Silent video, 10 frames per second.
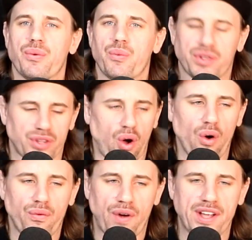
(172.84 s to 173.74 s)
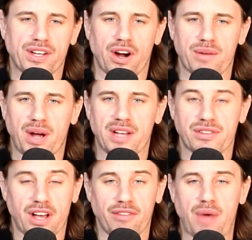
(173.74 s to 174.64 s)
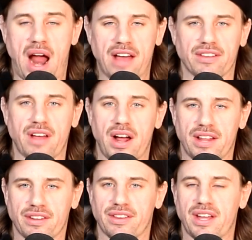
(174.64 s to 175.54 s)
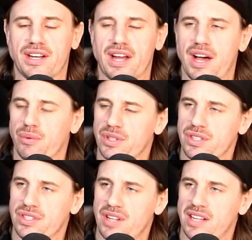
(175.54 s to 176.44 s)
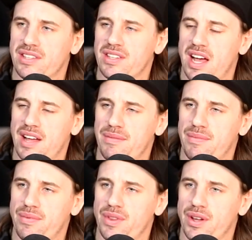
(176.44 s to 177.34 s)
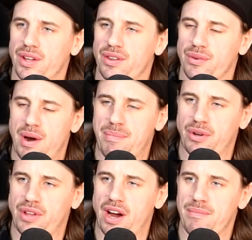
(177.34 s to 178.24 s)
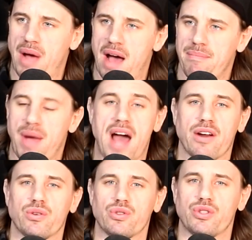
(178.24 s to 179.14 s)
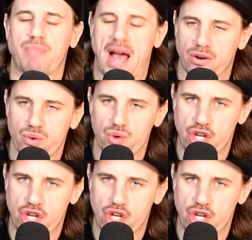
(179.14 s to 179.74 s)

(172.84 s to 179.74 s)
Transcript: with the whole fight card by itself, other than, what's his nuts, the Ripper there, Badu